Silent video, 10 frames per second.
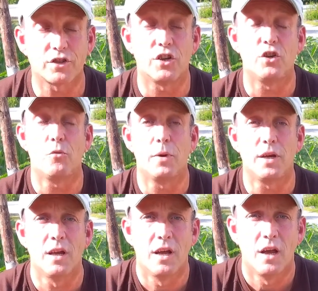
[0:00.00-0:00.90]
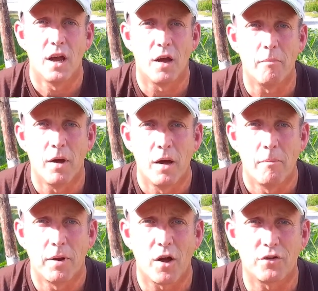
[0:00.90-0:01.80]
can you be
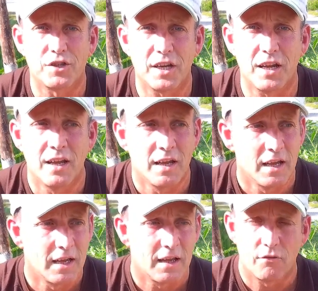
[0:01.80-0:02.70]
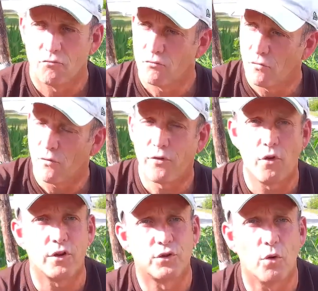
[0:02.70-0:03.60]
planting
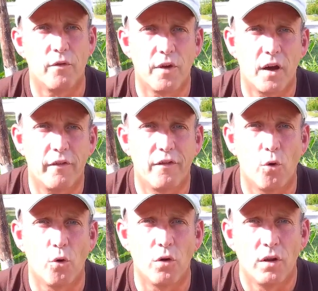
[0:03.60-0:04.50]
for a sort of a fall